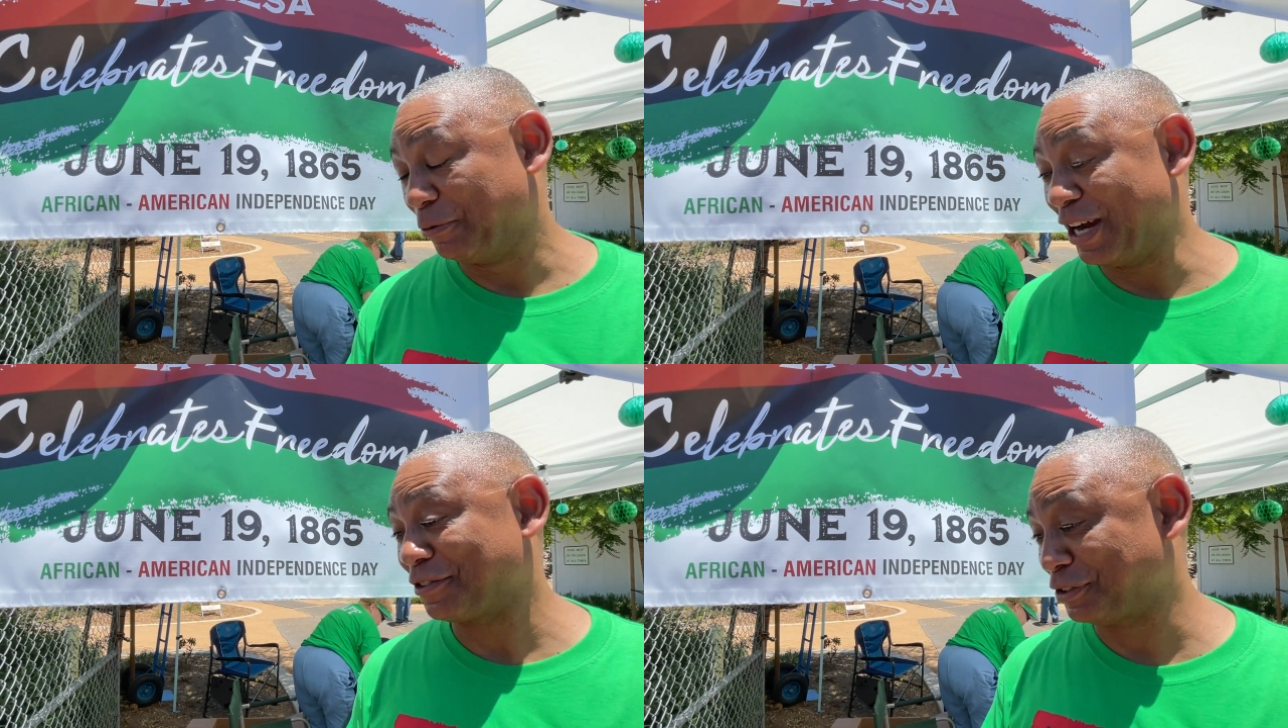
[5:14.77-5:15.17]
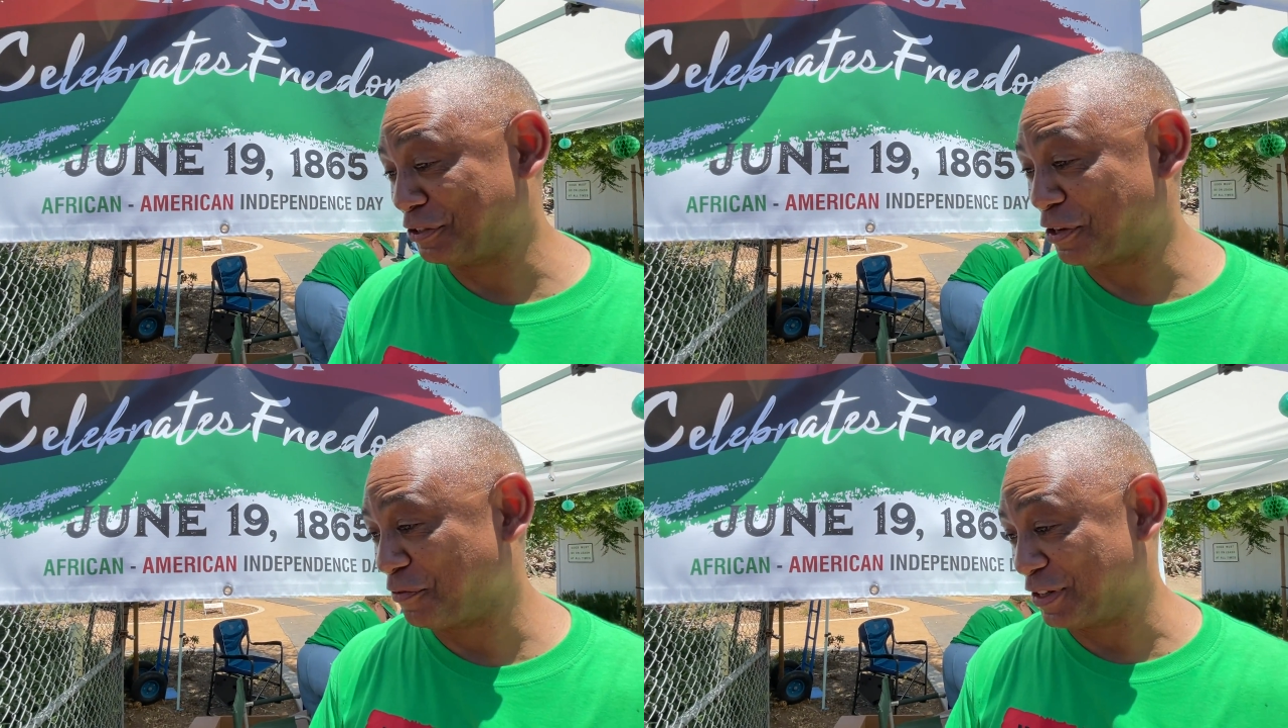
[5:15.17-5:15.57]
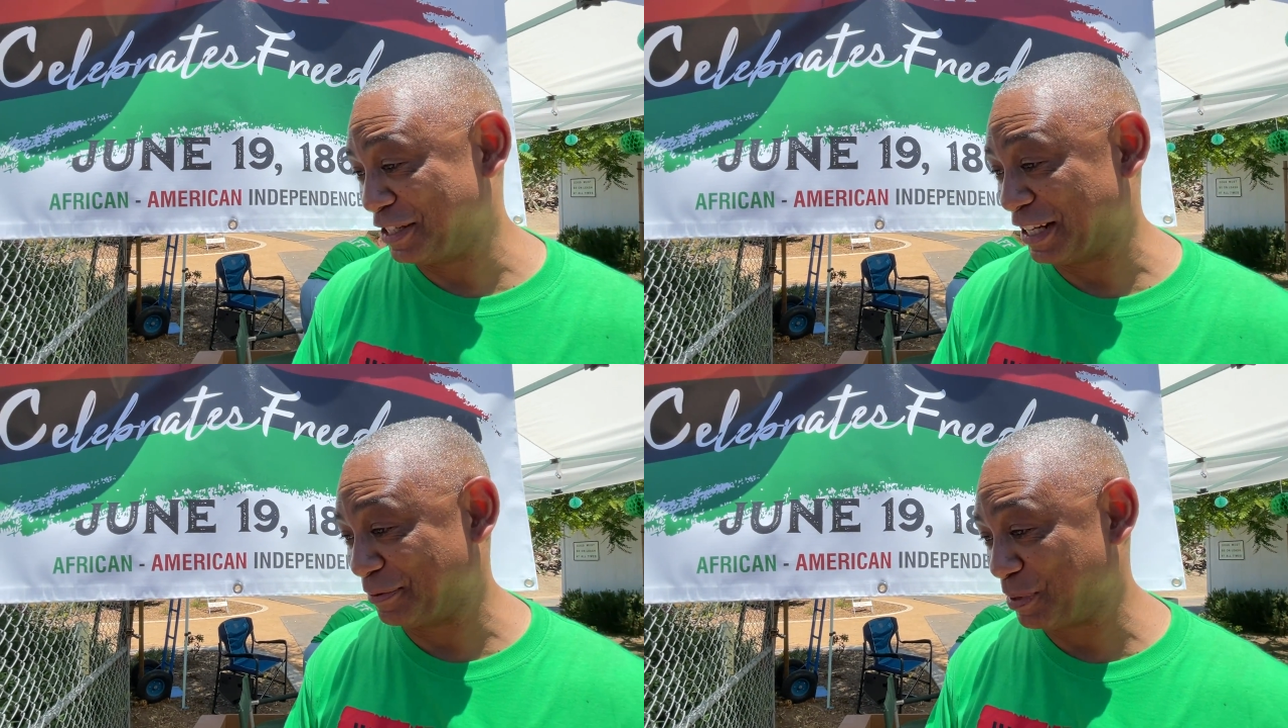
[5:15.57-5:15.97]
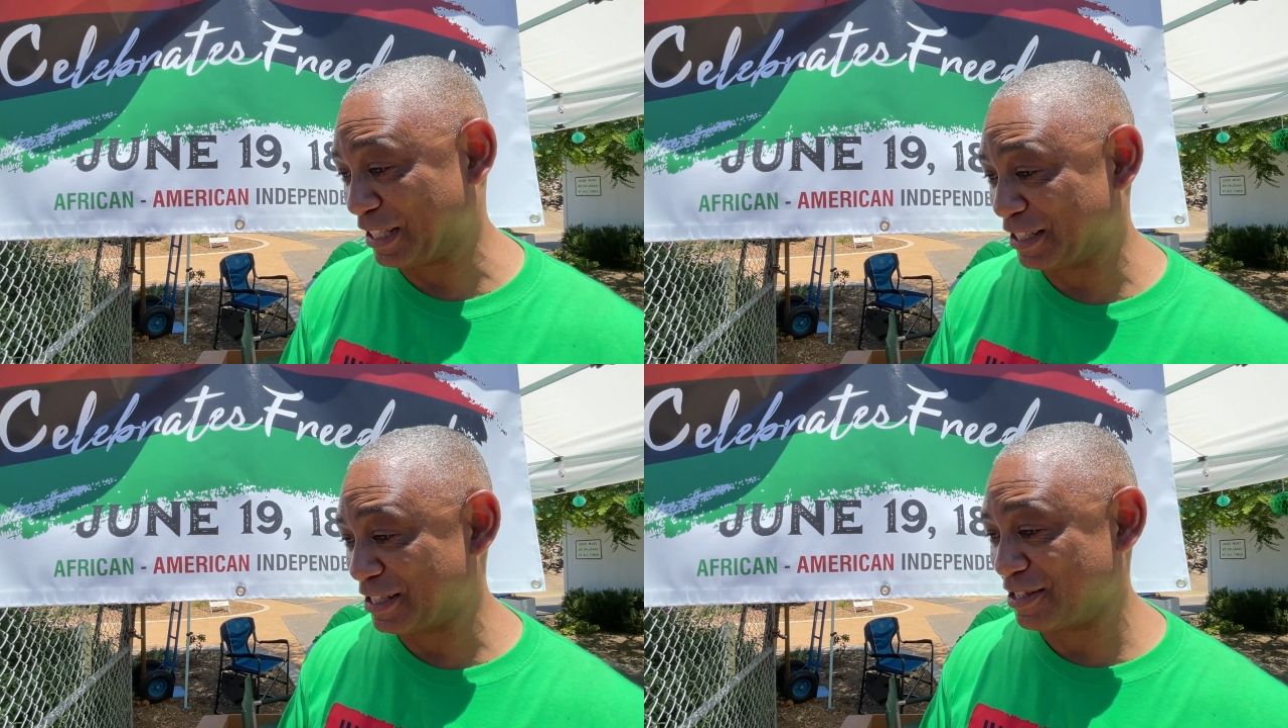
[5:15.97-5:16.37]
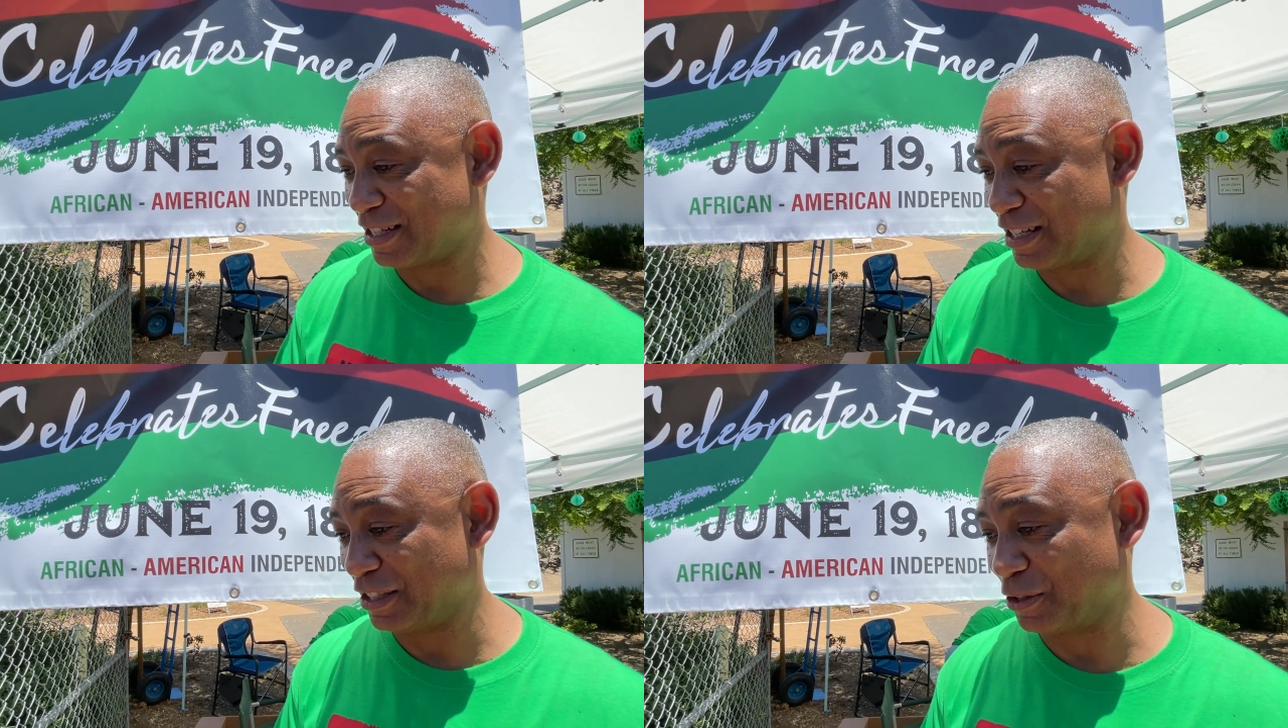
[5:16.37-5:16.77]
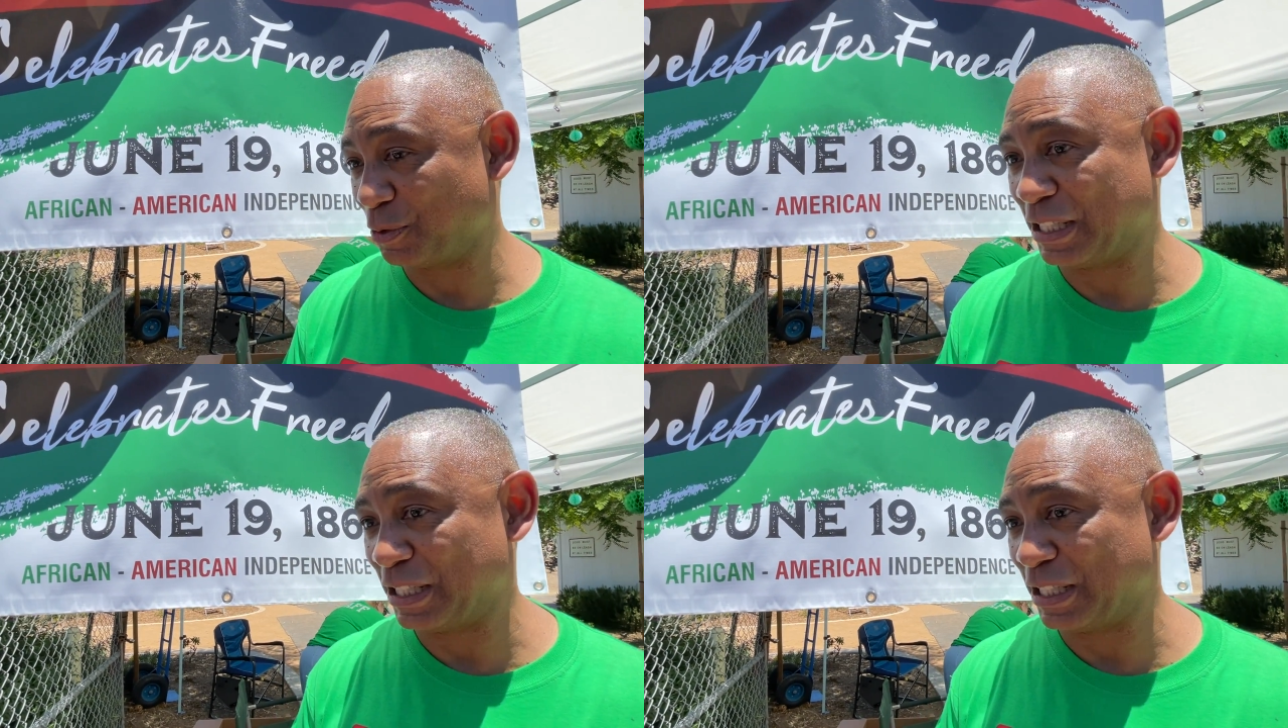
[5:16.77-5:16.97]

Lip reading: actually self-funded because we